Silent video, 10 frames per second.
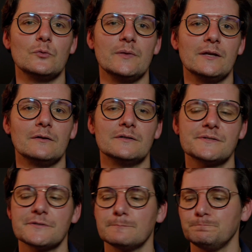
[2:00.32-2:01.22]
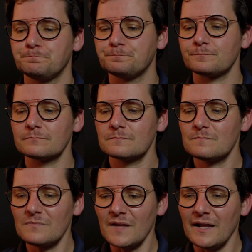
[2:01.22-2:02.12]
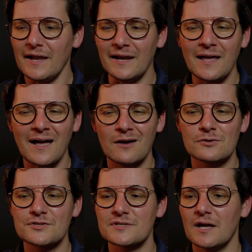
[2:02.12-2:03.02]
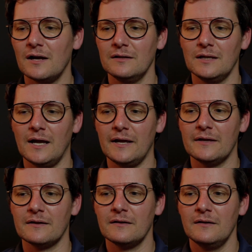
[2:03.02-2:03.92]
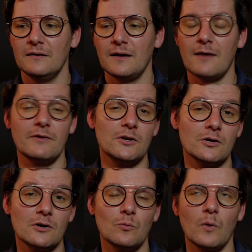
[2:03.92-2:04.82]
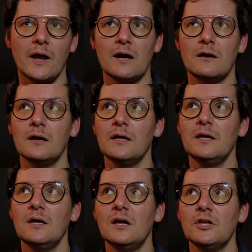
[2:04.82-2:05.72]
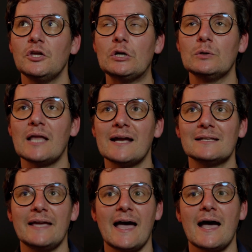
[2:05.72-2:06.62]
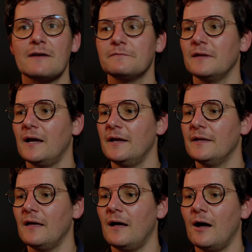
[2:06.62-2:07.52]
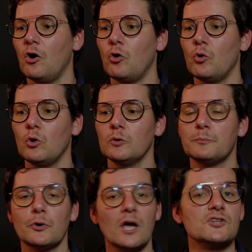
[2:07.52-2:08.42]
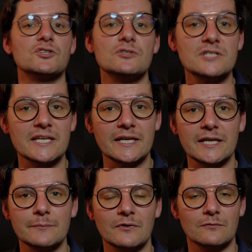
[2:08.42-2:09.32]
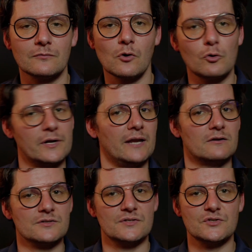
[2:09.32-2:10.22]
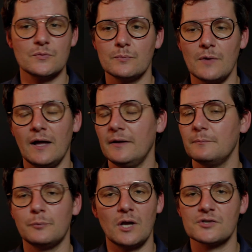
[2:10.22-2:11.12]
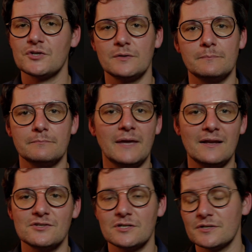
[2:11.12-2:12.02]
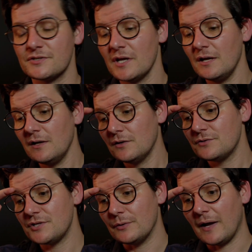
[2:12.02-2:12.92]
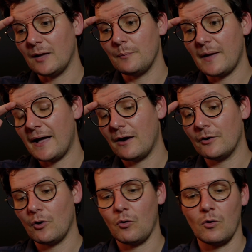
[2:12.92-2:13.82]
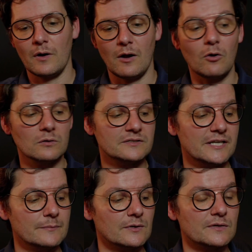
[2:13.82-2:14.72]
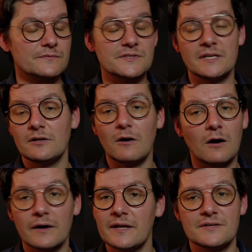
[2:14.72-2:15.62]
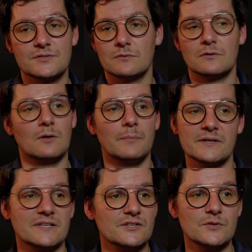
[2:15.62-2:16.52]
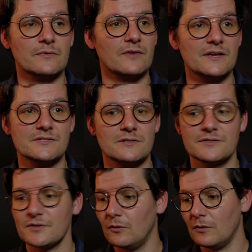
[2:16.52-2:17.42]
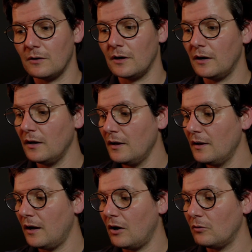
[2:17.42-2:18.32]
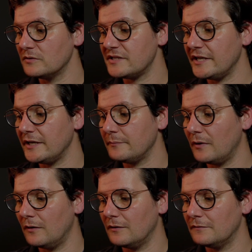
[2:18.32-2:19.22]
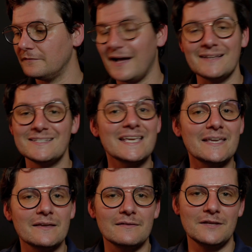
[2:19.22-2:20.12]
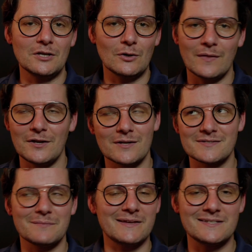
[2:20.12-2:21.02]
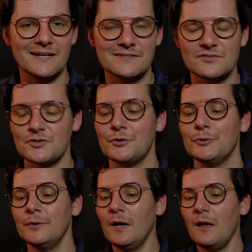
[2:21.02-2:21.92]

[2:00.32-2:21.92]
because in-house, unlike a vendor where you likely have like a whole production team of coordinators and production managers to help out, or a whole team of senior artists or compositing supervisors, or a whole team of IT, that you can submit tickets to.